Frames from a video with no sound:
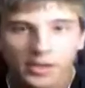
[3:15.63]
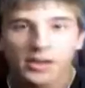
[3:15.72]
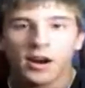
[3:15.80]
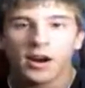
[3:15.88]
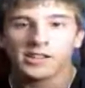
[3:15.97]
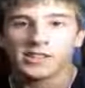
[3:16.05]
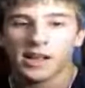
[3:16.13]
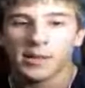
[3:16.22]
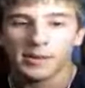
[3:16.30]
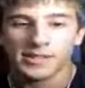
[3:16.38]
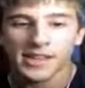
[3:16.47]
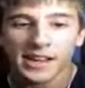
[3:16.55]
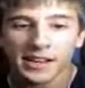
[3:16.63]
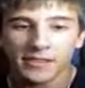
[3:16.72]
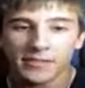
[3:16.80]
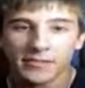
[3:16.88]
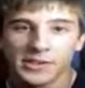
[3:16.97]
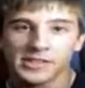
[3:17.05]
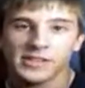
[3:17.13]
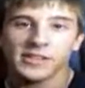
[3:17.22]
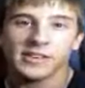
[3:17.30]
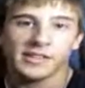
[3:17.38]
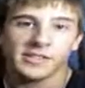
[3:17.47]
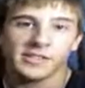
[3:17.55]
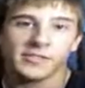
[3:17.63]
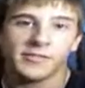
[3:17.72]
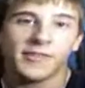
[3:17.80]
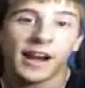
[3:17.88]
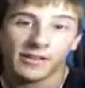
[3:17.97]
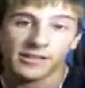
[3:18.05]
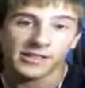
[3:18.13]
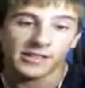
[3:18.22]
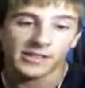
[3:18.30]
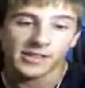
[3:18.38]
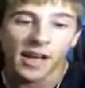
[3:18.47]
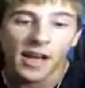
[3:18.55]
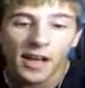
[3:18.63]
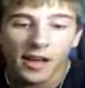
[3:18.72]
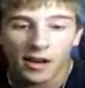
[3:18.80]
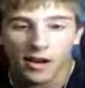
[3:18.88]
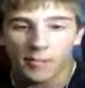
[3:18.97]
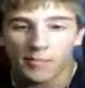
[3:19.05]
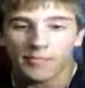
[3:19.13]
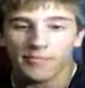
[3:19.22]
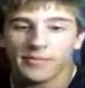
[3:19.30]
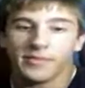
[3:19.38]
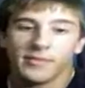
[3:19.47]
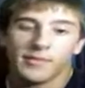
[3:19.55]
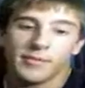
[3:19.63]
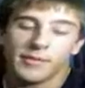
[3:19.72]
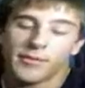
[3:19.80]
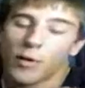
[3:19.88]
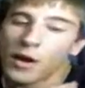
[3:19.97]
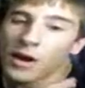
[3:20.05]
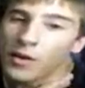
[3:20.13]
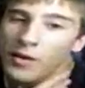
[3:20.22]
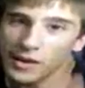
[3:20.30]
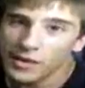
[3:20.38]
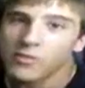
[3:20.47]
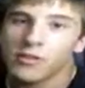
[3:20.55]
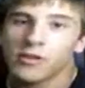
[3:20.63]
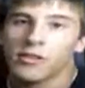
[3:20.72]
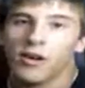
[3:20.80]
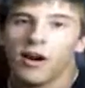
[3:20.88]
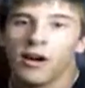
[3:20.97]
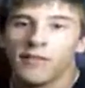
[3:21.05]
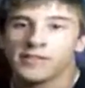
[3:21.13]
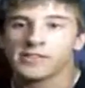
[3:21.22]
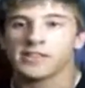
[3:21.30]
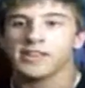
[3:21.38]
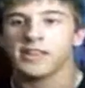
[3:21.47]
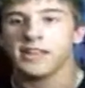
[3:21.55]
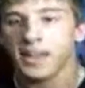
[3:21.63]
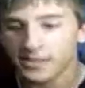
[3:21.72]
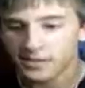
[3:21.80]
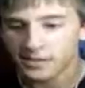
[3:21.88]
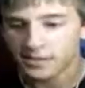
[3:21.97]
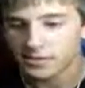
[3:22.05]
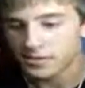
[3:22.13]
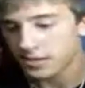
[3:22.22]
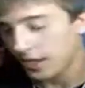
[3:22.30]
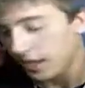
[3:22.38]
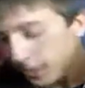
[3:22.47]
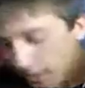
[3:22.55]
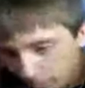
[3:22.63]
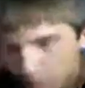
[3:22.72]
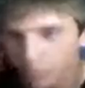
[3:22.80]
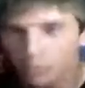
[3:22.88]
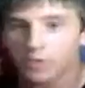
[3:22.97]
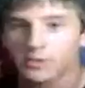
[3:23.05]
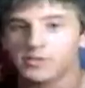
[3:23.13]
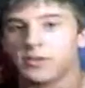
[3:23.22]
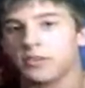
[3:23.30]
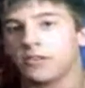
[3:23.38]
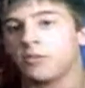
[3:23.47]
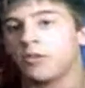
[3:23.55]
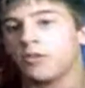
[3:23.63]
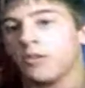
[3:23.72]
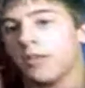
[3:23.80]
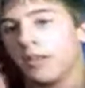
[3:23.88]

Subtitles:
Alright, so now my second reason is viruses. Before I go any further, obviously, yes, any computer is vulnerable.